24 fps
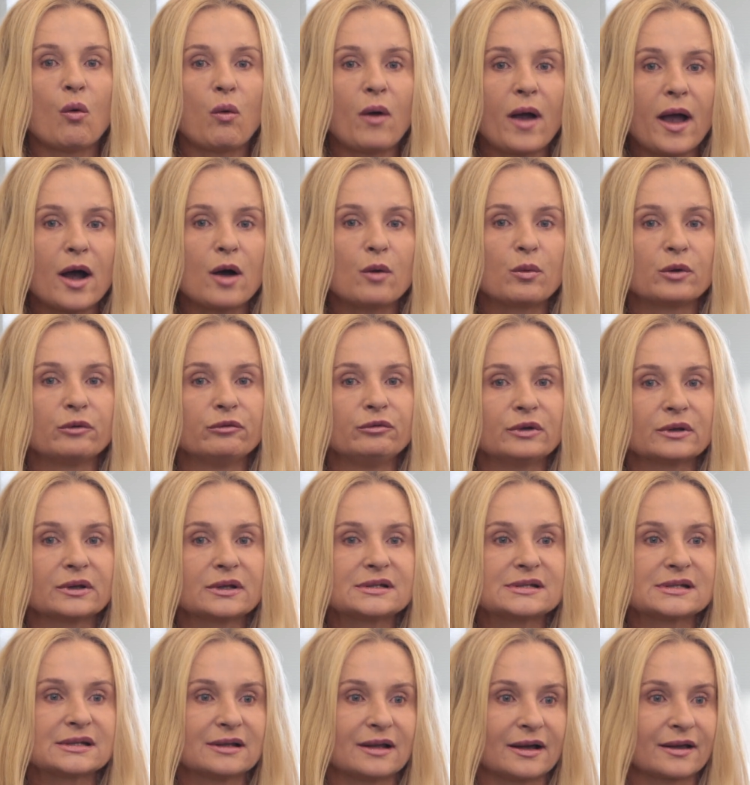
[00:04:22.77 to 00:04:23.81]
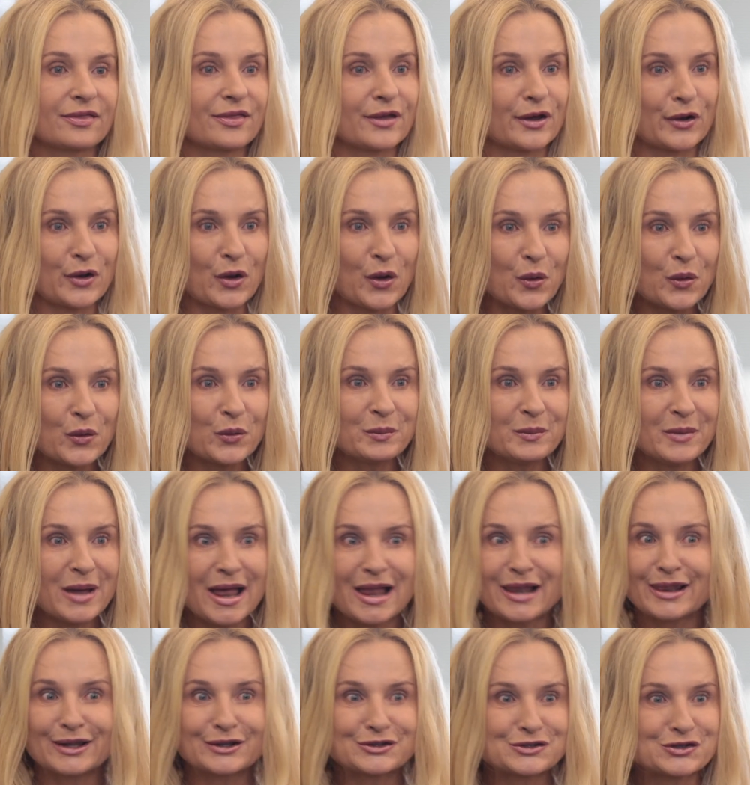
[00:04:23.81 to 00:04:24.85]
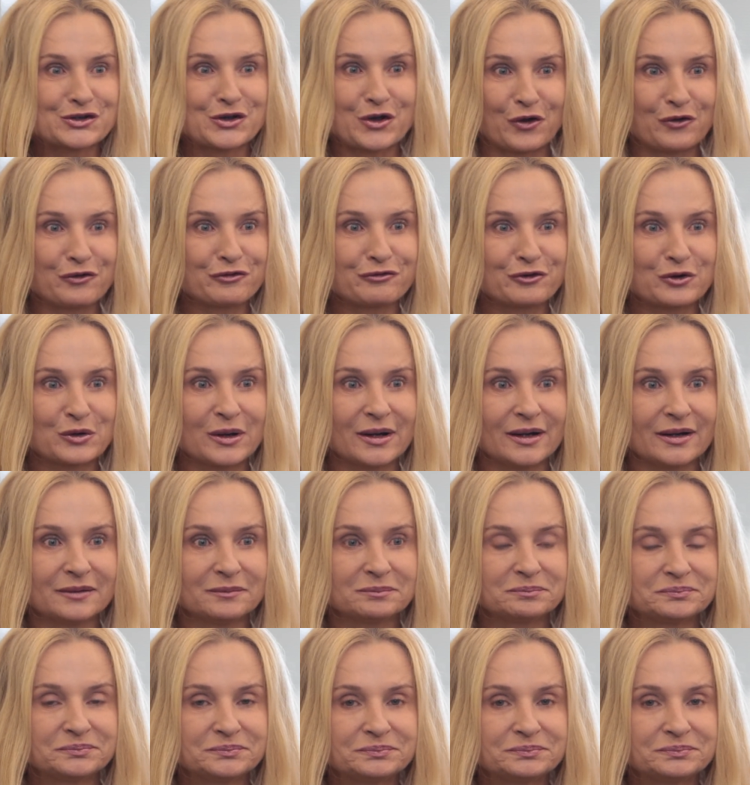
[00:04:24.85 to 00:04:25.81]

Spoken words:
wow, we really did like that home, let's go for it,